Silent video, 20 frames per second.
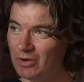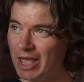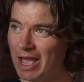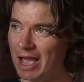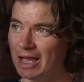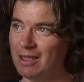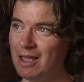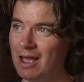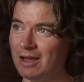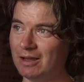Oh
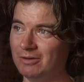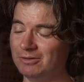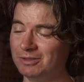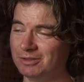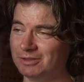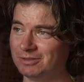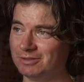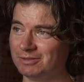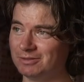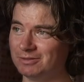yeah, yeah.
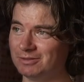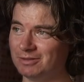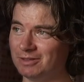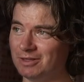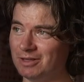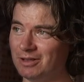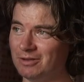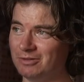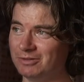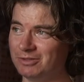
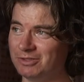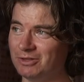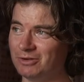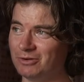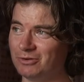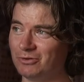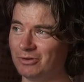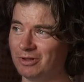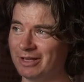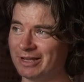It was
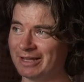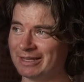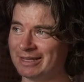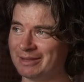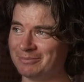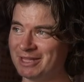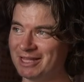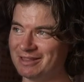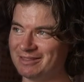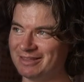so cool. Like I
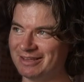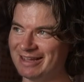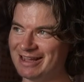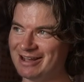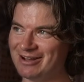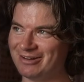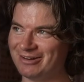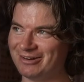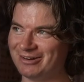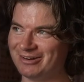kept that thing
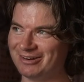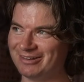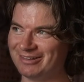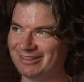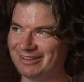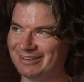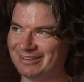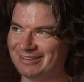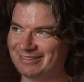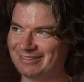out on our
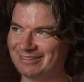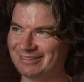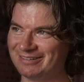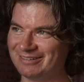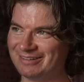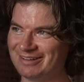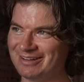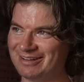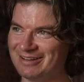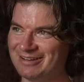like
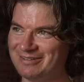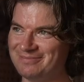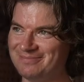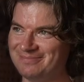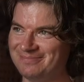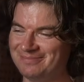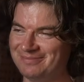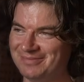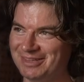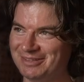my
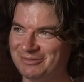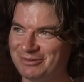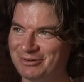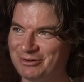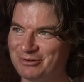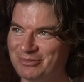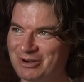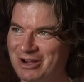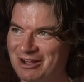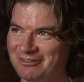living
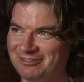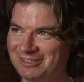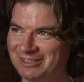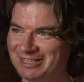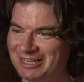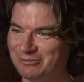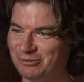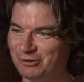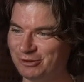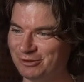room coffee
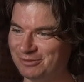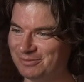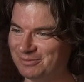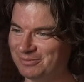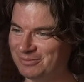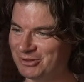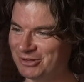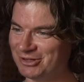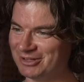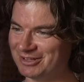table
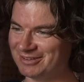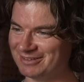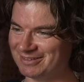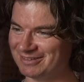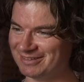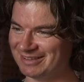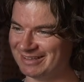book.